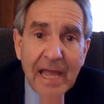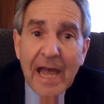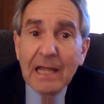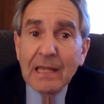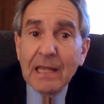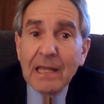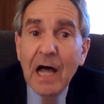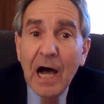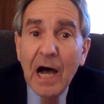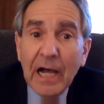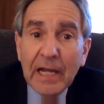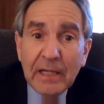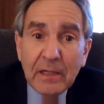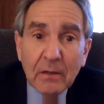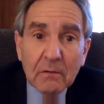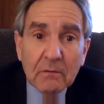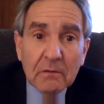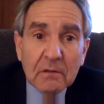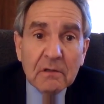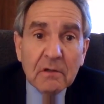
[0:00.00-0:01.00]
ally
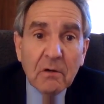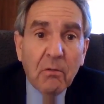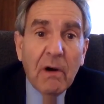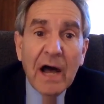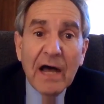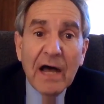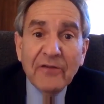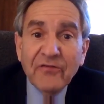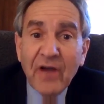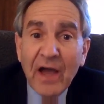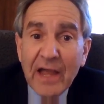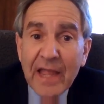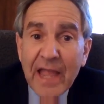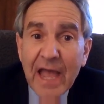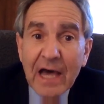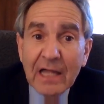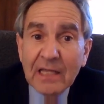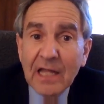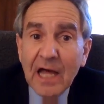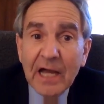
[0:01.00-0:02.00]
or
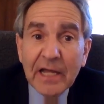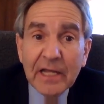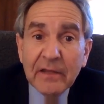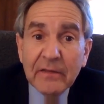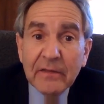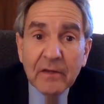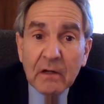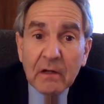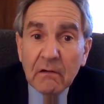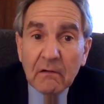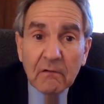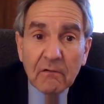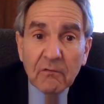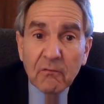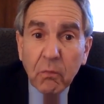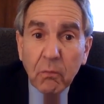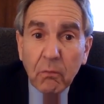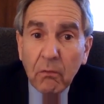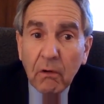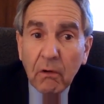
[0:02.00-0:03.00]
quasi-ally in the
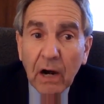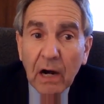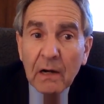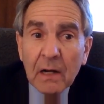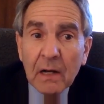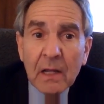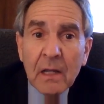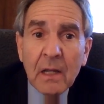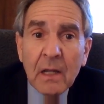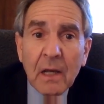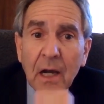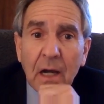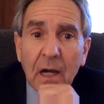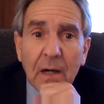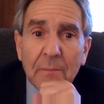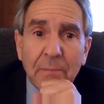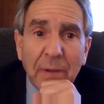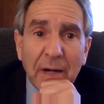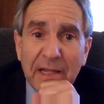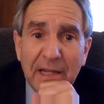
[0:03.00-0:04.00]
Cold War.
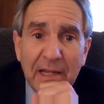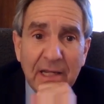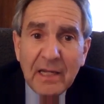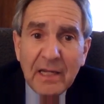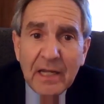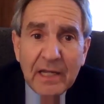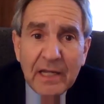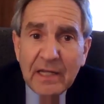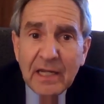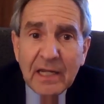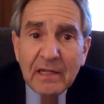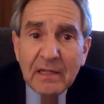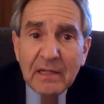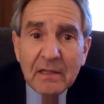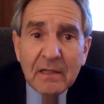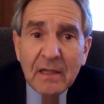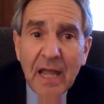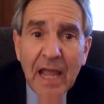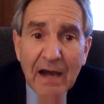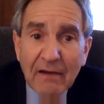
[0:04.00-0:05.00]
But he
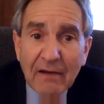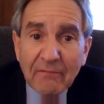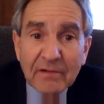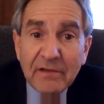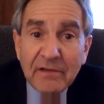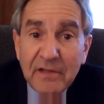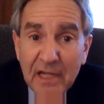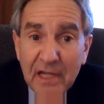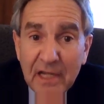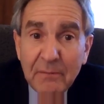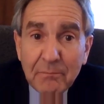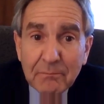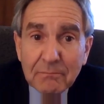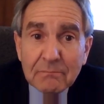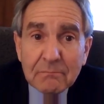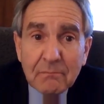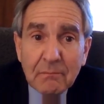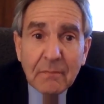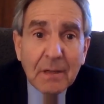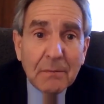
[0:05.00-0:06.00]
didn't have a deep
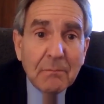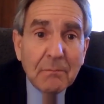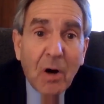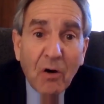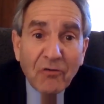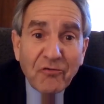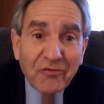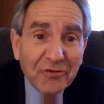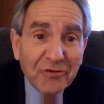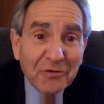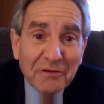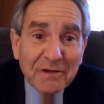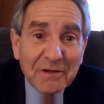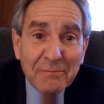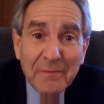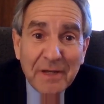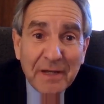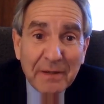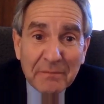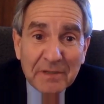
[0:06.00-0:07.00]
emotional
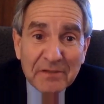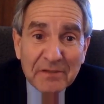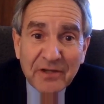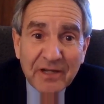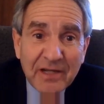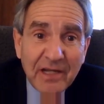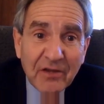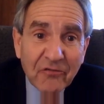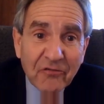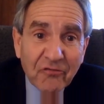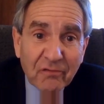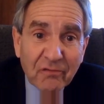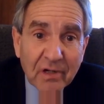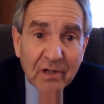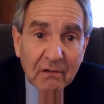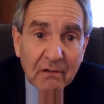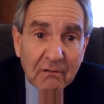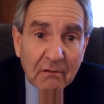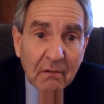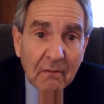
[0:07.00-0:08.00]
commitment to
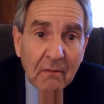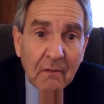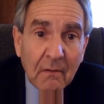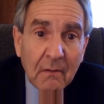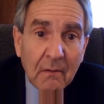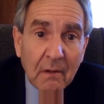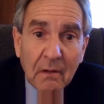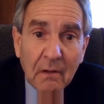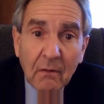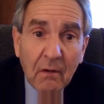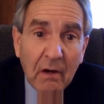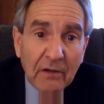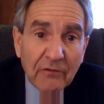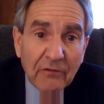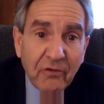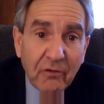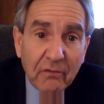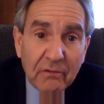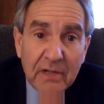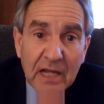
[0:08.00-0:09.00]
Israel. And
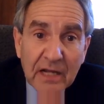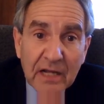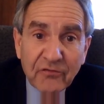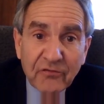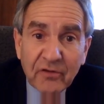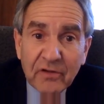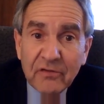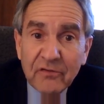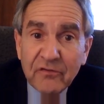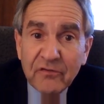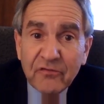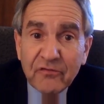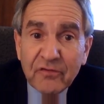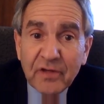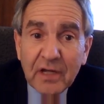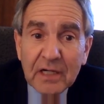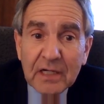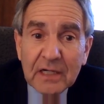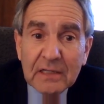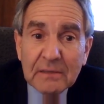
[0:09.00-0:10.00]
also
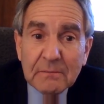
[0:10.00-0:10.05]
Nixon's